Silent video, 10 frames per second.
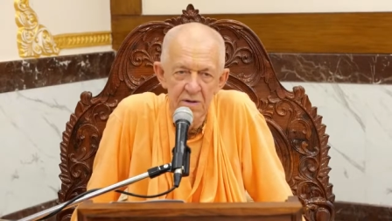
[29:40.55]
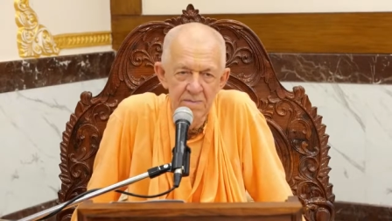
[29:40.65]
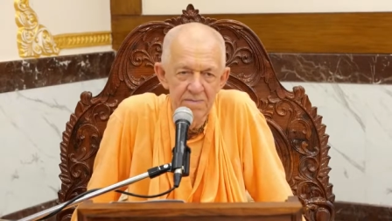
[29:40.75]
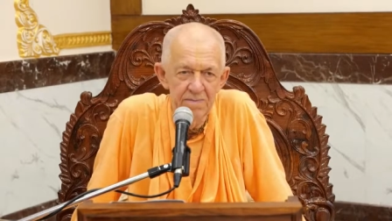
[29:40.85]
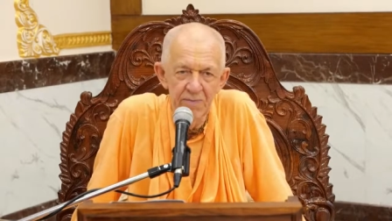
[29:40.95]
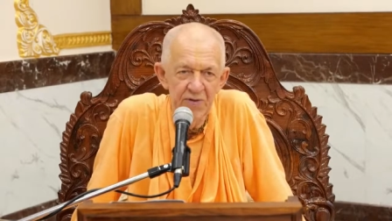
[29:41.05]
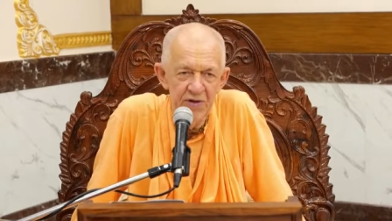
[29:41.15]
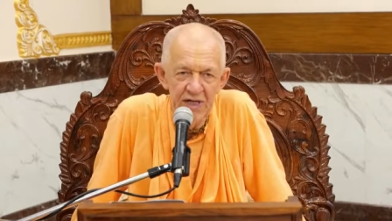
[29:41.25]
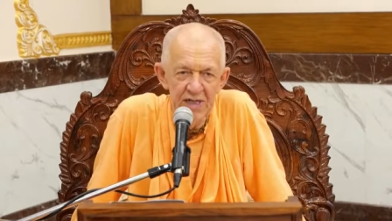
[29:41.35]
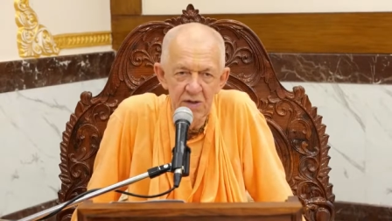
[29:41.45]
don't
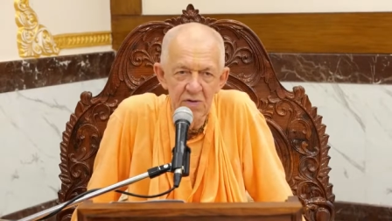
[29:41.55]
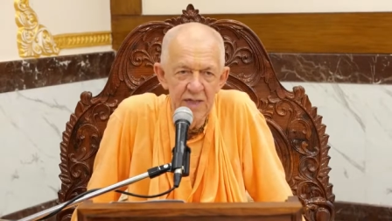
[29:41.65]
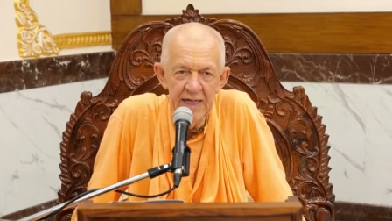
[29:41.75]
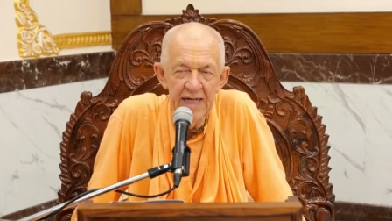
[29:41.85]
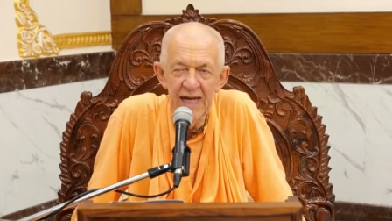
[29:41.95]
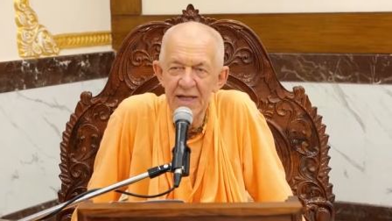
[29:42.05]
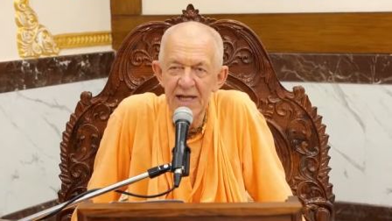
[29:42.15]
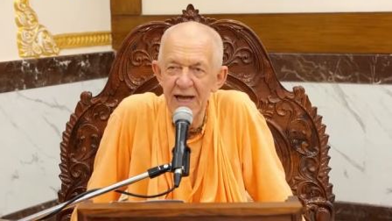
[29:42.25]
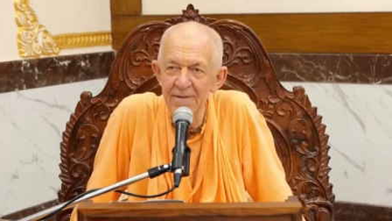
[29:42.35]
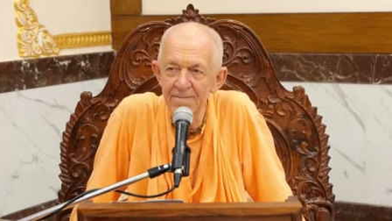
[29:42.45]
think you can
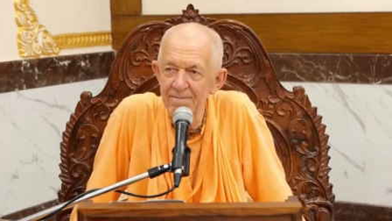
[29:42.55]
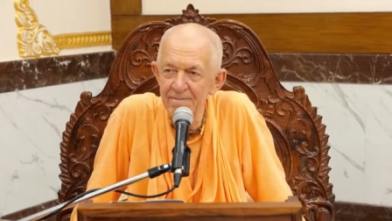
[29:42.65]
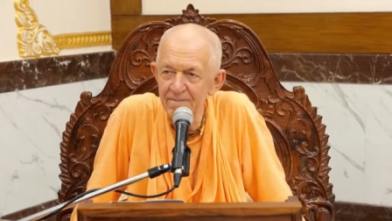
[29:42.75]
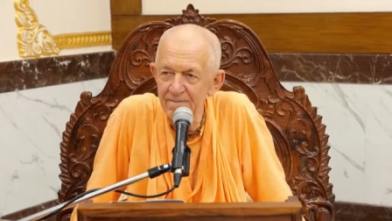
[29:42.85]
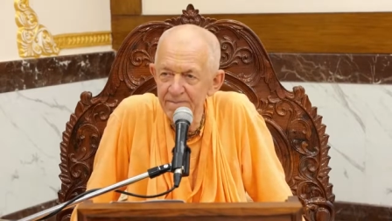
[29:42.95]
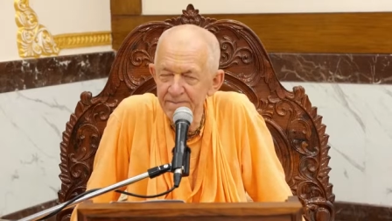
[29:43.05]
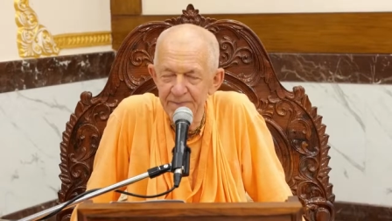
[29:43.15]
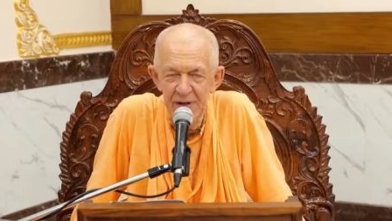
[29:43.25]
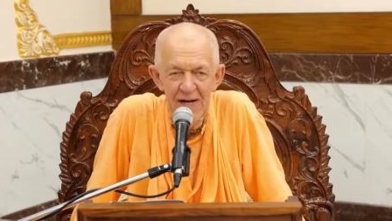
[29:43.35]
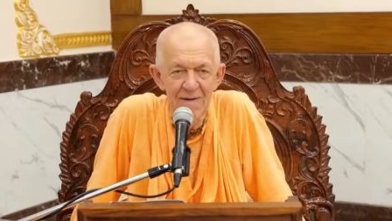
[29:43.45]
get that
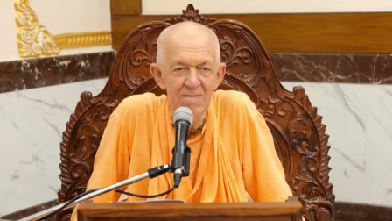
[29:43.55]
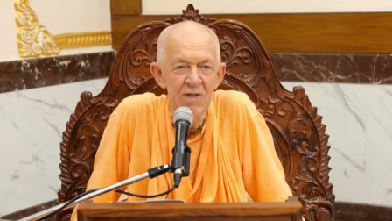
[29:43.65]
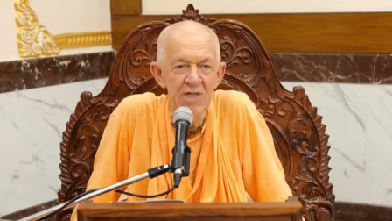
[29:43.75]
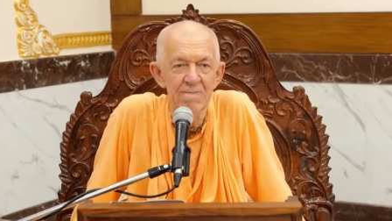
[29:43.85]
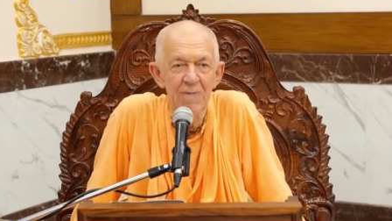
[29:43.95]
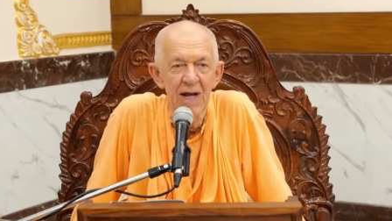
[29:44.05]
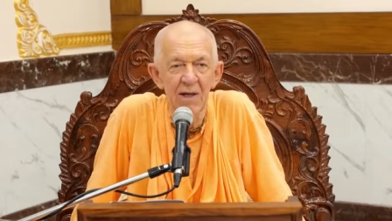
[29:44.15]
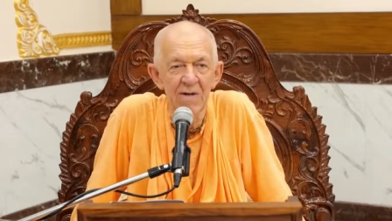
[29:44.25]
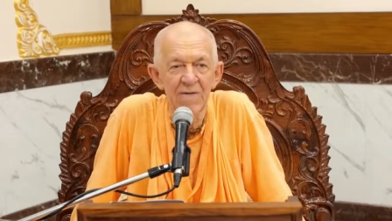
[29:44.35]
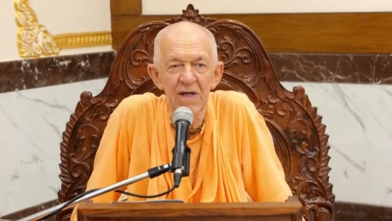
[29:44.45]
frame just
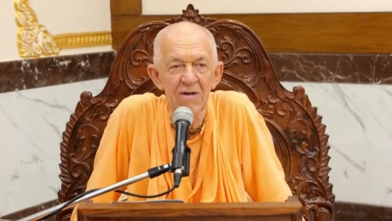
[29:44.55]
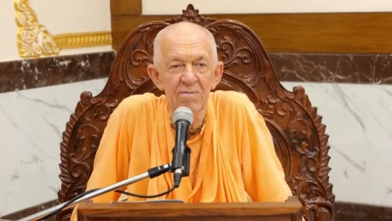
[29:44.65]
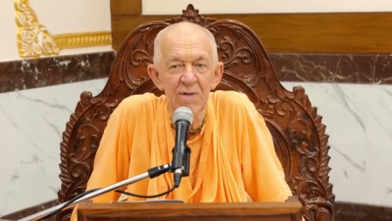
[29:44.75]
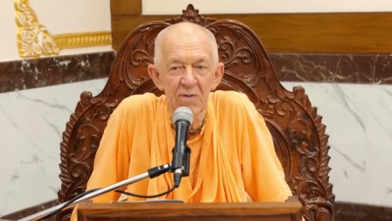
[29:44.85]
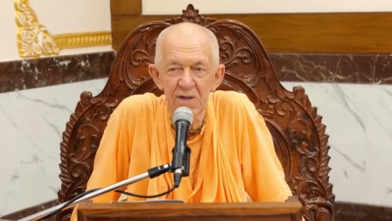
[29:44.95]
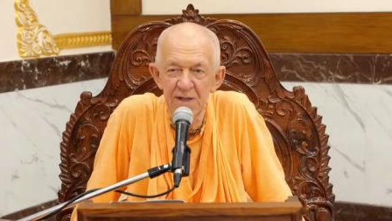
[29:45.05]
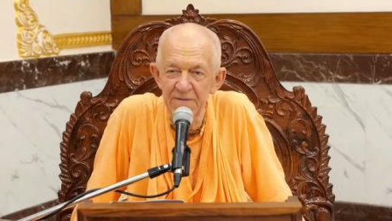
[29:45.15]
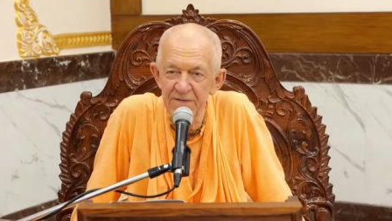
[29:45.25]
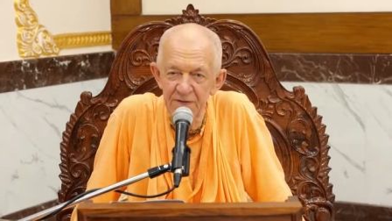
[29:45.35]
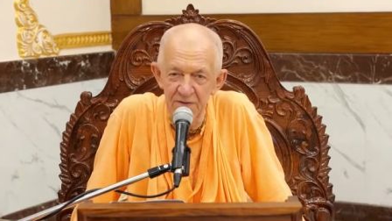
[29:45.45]
by living on milk
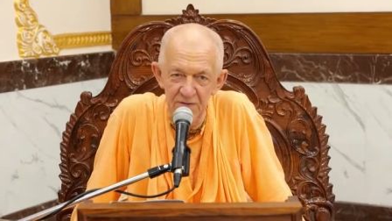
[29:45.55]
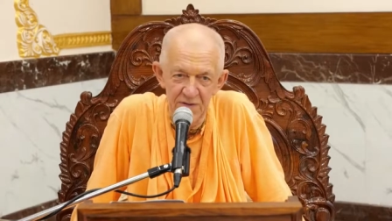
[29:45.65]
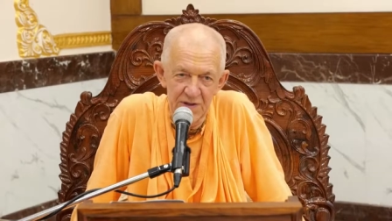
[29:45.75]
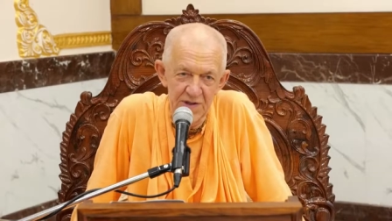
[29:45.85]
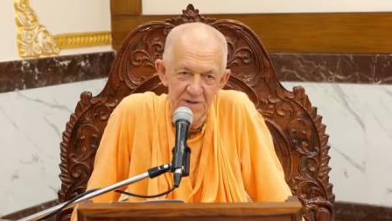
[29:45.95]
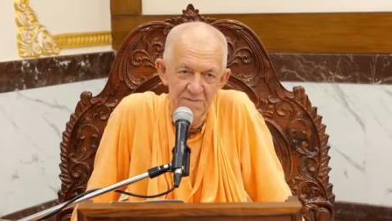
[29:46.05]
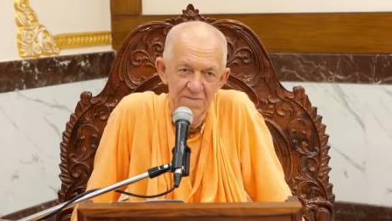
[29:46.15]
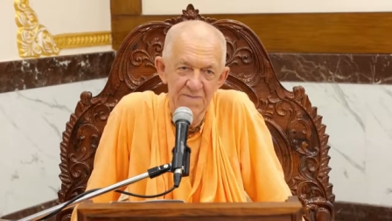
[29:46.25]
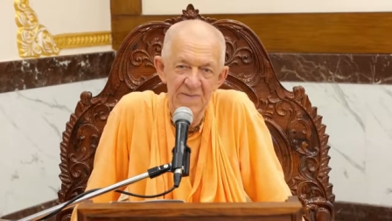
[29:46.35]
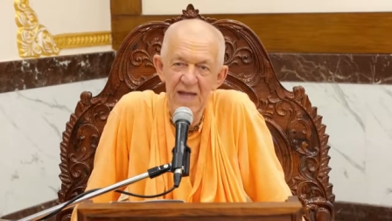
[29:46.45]
and fruits.
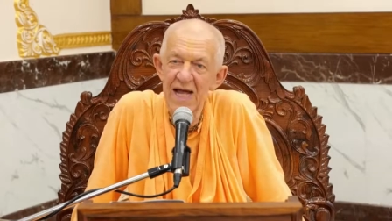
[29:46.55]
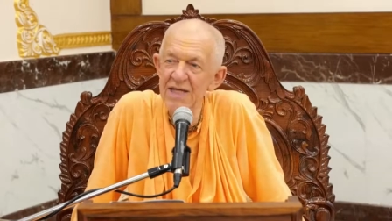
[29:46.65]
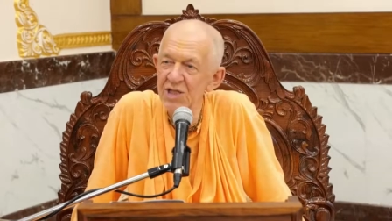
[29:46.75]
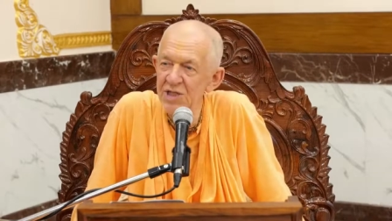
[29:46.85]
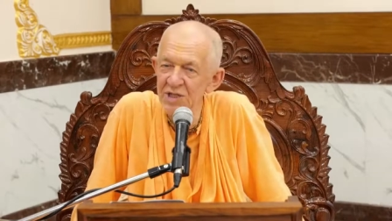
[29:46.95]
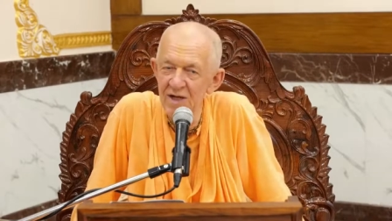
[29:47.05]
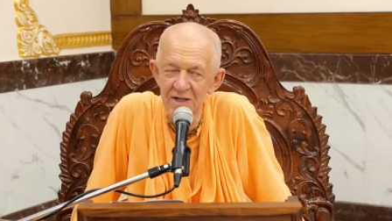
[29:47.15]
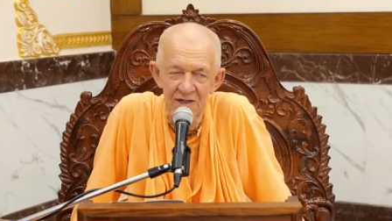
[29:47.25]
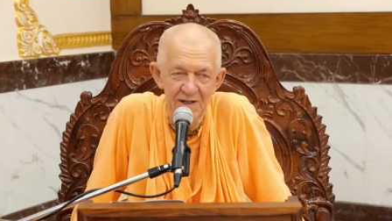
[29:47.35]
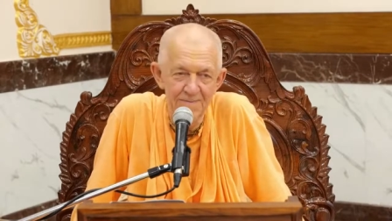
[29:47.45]
That's
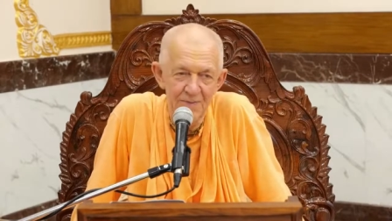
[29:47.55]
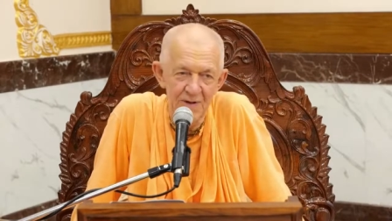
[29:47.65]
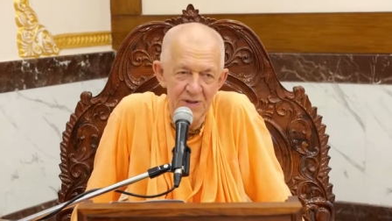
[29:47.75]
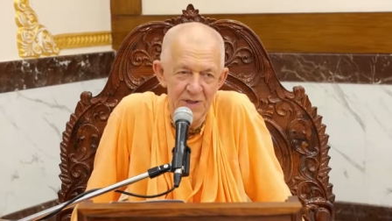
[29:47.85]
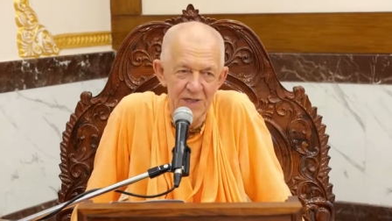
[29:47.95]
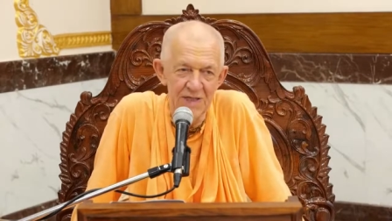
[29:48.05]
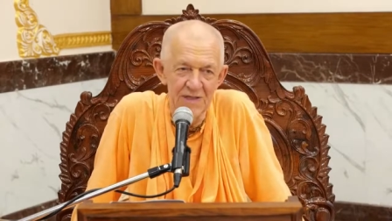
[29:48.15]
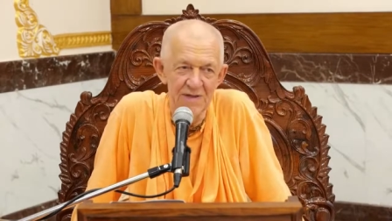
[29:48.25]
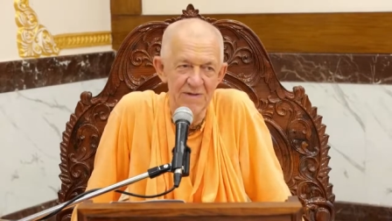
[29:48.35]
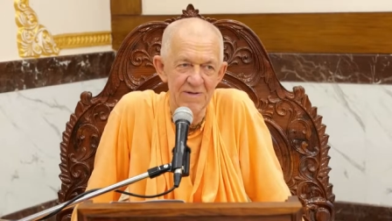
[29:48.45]
not the
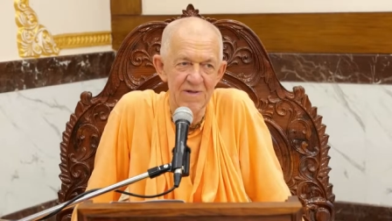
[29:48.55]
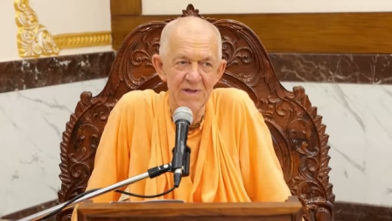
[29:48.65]
process.